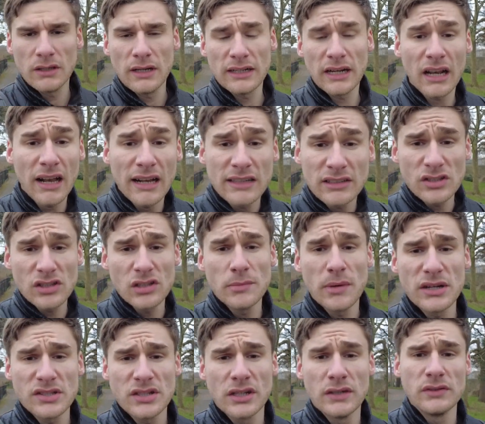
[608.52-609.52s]
And I like to see
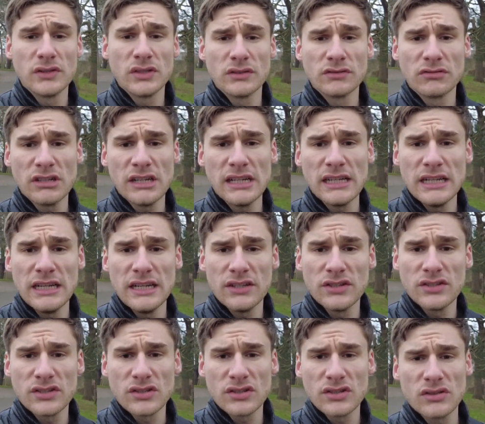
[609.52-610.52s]
myself as a
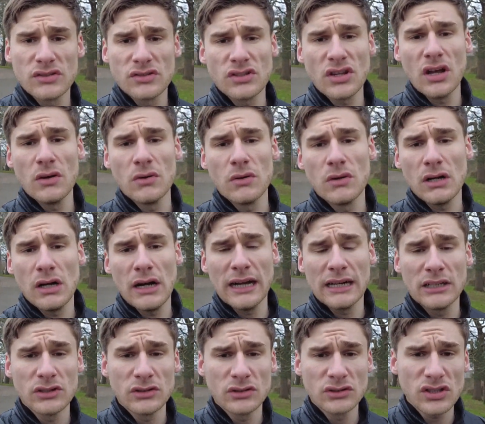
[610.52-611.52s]
realist, so I
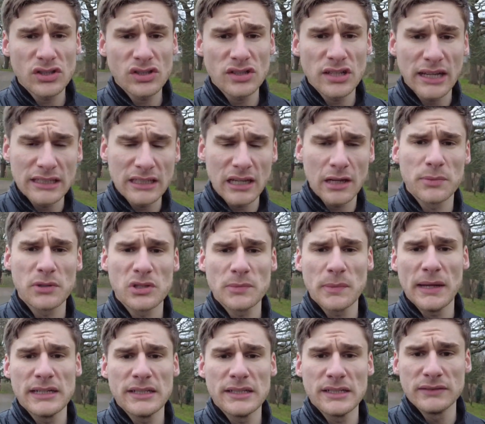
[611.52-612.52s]
could understand that
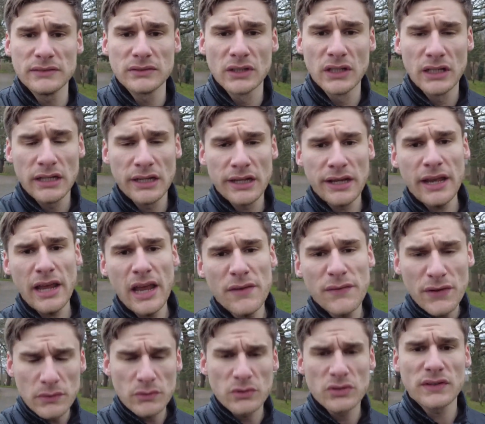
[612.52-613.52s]
perspective.
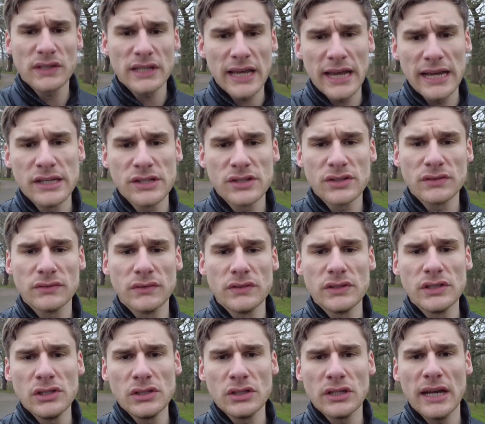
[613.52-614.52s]
If it was the case that
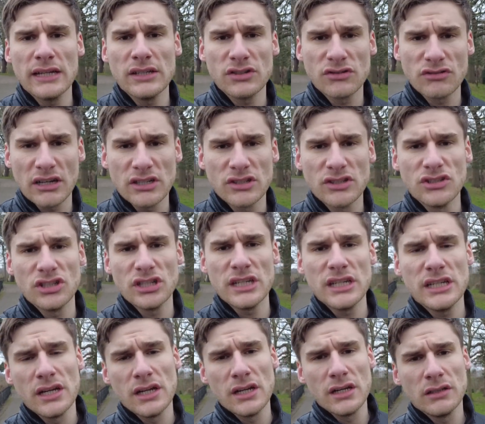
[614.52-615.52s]
the UK
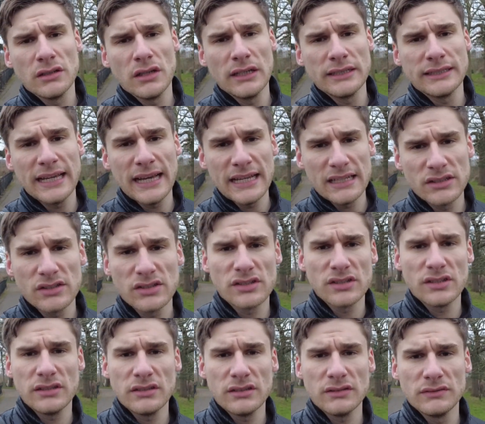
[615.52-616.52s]
strategy
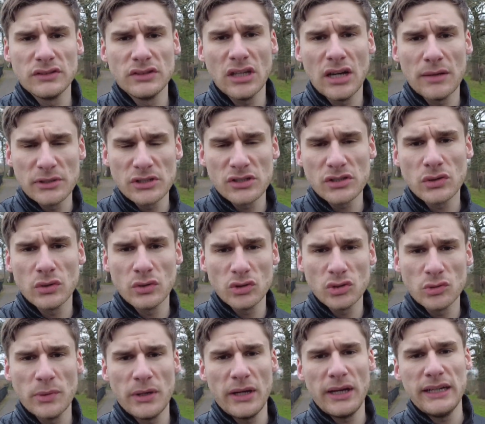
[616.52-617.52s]
against the damage
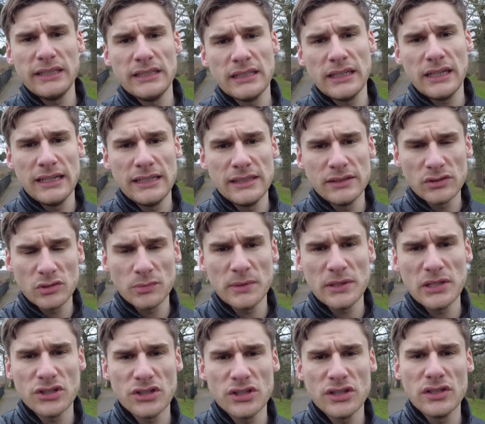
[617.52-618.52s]
caused by alien
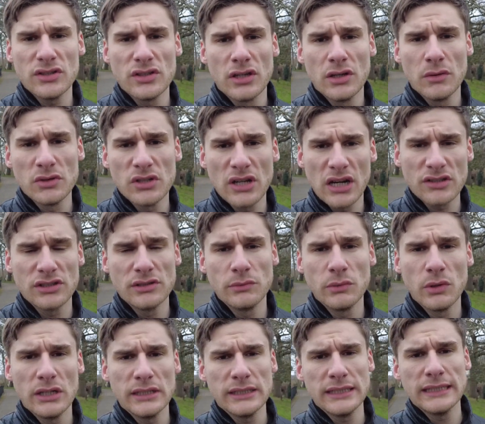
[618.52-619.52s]
species was actually
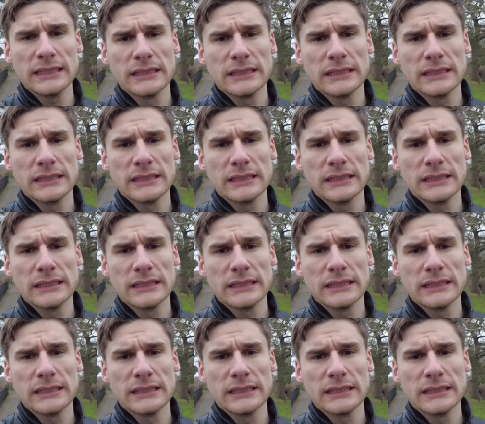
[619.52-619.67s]
working.